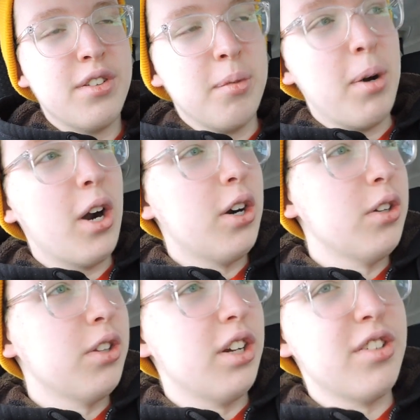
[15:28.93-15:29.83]

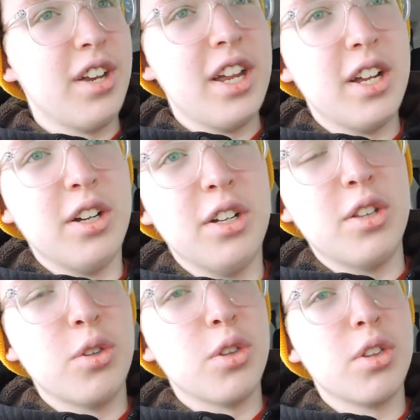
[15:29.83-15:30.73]
Tomorrow they're saying a
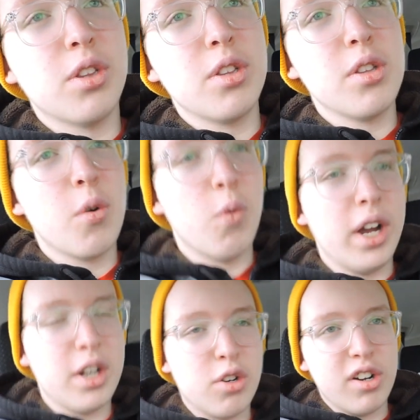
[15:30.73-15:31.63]

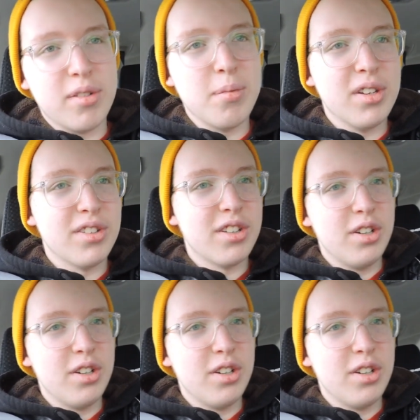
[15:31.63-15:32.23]
white Christmas